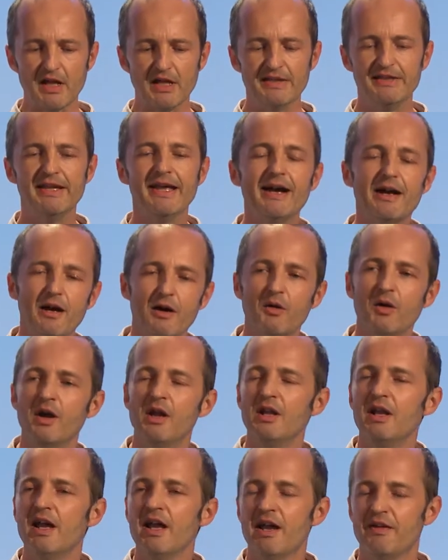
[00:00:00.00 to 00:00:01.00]
And now,
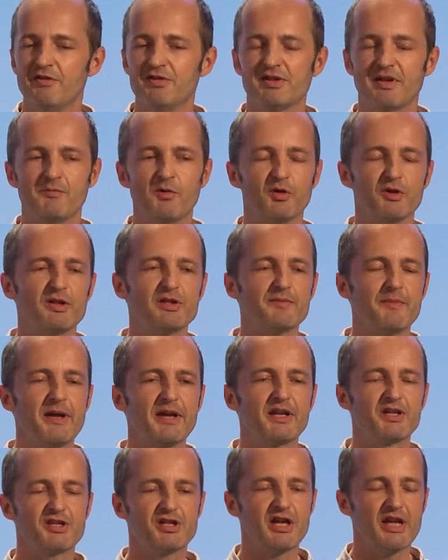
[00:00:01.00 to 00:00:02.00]
every time we wanted to
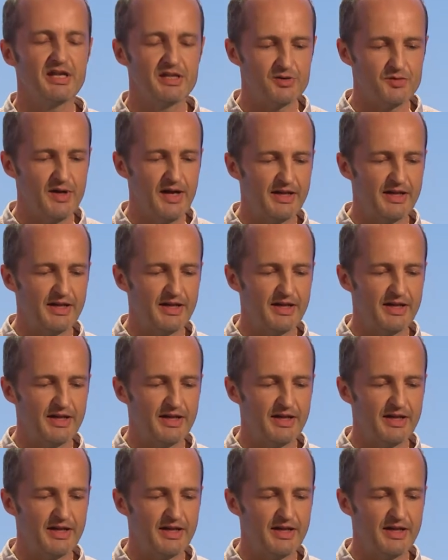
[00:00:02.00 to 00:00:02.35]
make a change,